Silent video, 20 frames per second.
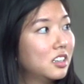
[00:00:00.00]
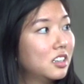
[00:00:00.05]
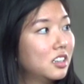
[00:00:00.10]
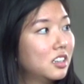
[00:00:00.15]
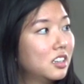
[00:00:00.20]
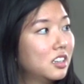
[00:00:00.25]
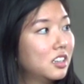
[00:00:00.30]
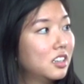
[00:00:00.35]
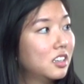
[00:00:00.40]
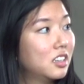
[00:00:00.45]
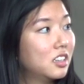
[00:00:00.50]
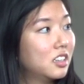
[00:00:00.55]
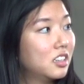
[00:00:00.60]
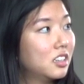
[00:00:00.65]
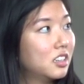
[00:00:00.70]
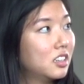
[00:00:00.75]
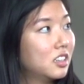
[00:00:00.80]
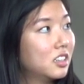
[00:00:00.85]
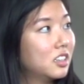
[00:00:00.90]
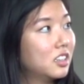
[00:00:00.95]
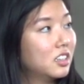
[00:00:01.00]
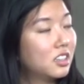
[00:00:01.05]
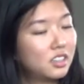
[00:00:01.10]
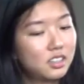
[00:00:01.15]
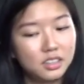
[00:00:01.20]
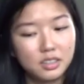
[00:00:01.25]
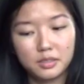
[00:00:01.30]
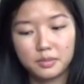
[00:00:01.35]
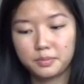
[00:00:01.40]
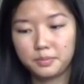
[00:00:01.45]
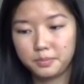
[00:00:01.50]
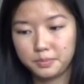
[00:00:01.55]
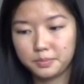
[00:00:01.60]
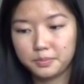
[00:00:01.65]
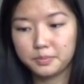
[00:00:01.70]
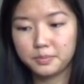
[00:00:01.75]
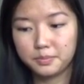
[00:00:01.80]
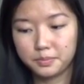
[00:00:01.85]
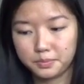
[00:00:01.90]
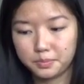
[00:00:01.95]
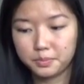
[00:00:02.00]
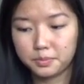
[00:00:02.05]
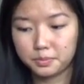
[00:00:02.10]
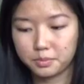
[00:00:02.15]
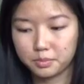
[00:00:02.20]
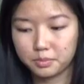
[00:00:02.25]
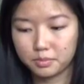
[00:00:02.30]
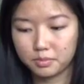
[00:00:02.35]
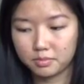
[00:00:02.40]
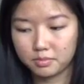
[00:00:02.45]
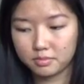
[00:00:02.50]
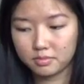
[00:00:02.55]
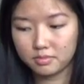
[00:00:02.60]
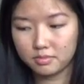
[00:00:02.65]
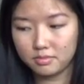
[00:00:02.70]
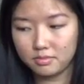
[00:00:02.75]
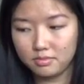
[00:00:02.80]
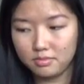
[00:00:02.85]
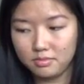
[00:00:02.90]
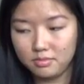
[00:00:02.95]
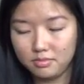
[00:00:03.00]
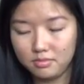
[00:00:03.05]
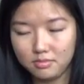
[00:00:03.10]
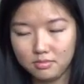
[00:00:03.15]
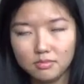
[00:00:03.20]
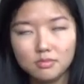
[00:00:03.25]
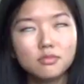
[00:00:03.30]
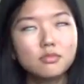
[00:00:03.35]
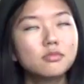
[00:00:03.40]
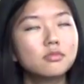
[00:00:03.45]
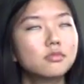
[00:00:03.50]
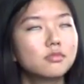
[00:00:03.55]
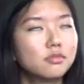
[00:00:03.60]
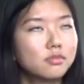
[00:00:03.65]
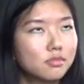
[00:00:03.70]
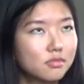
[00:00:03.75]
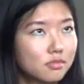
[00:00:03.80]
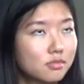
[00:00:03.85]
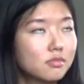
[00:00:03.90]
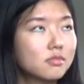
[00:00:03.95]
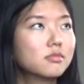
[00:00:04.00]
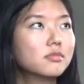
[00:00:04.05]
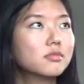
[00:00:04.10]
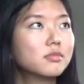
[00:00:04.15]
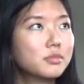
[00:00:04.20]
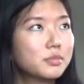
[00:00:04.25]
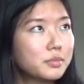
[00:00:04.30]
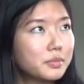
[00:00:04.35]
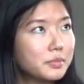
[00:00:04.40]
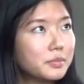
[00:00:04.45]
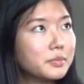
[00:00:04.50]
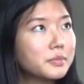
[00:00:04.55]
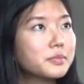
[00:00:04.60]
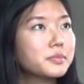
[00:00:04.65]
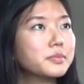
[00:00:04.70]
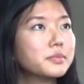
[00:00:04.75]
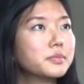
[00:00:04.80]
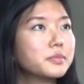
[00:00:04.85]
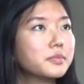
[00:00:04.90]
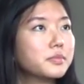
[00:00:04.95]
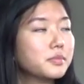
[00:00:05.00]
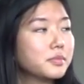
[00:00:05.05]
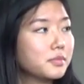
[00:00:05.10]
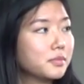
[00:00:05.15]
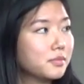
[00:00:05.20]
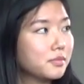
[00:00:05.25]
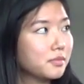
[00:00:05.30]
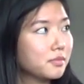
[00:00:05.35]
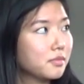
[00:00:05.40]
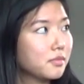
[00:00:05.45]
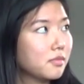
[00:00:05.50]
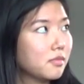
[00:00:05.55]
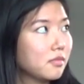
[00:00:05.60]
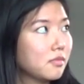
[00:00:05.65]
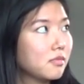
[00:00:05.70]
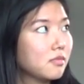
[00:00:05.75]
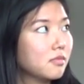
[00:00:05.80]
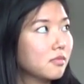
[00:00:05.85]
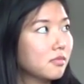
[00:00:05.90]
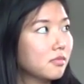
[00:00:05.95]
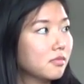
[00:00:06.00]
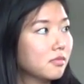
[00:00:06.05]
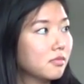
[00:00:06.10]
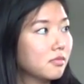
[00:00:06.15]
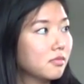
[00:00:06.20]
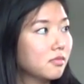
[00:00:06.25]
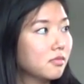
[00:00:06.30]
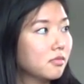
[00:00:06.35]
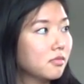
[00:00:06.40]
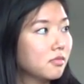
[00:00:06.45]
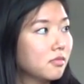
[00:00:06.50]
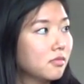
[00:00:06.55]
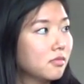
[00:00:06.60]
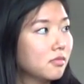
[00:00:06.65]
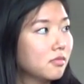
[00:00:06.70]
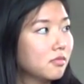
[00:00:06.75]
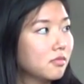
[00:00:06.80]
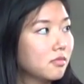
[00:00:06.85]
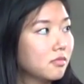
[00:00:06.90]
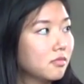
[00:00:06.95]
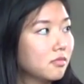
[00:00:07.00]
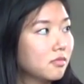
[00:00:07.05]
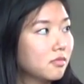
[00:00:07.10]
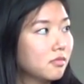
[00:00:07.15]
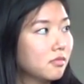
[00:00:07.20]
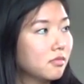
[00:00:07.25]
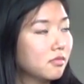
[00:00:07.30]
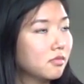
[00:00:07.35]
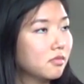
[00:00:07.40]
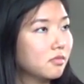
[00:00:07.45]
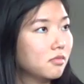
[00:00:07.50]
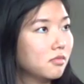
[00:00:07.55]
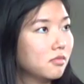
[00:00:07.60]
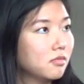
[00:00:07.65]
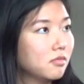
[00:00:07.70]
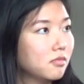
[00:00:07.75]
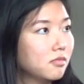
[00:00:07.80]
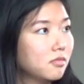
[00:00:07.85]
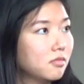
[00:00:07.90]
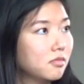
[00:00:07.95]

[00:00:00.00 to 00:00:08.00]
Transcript: This person isn't speaking.